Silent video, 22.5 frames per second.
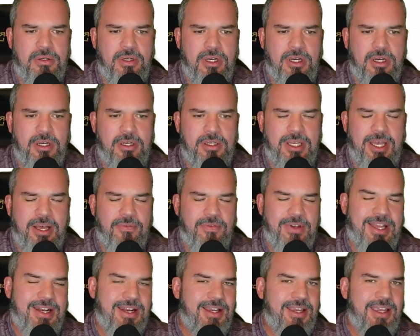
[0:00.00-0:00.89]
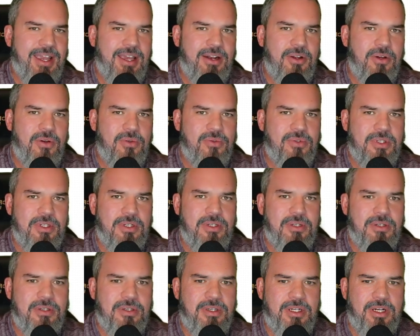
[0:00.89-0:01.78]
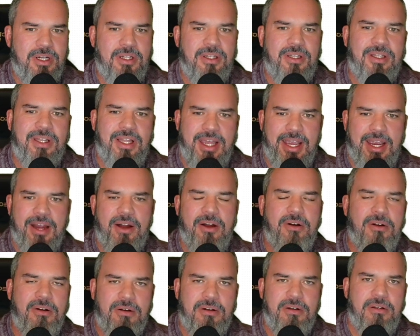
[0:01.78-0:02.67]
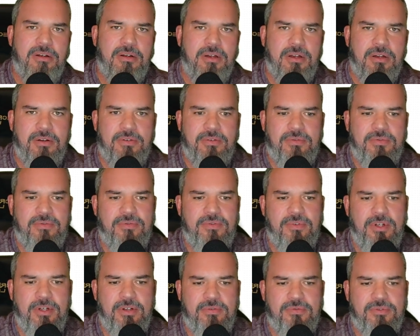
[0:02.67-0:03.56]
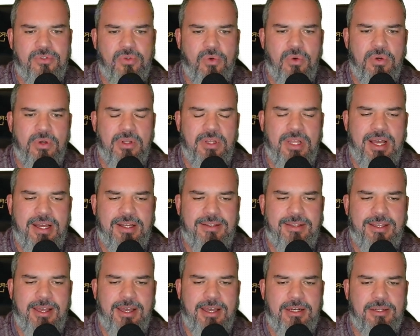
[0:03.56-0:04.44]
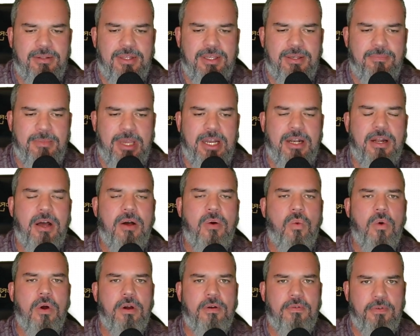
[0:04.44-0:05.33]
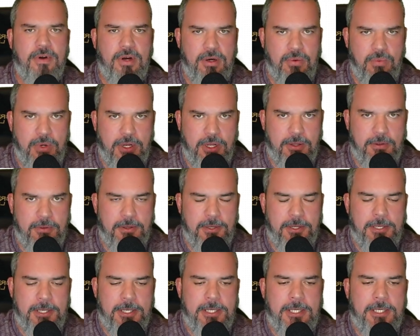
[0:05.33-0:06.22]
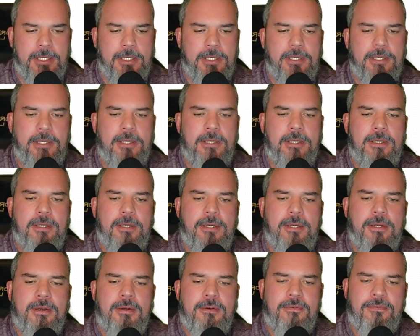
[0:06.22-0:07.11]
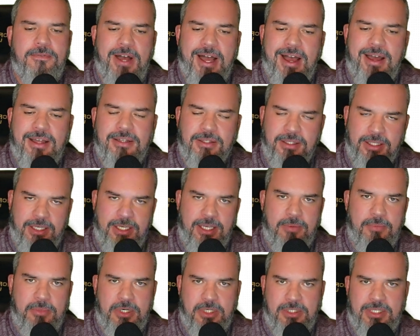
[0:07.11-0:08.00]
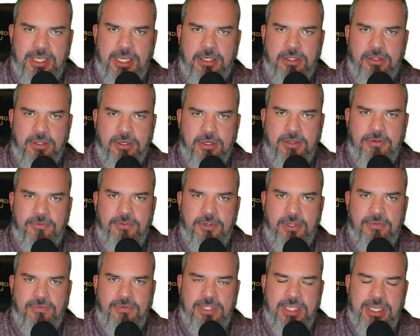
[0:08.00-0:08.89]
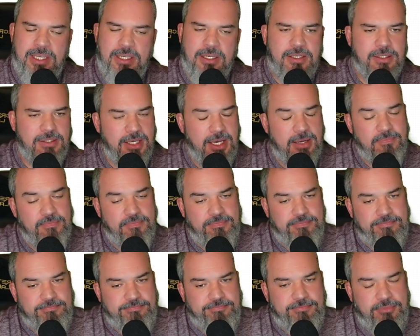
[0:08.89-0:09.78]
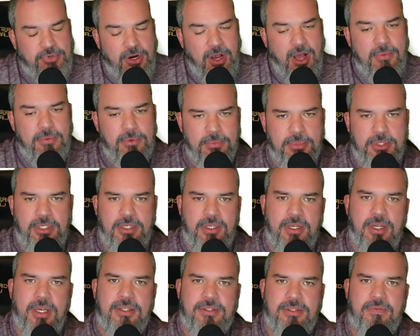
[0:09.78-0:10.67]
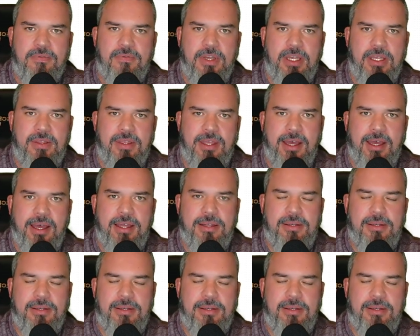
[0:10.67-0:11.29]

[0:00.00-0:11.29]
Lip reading: galvanic anodes in a layer of soil like that. They may not work very well. Finally, I'm going to take a look at 15 because I probably could excavate that.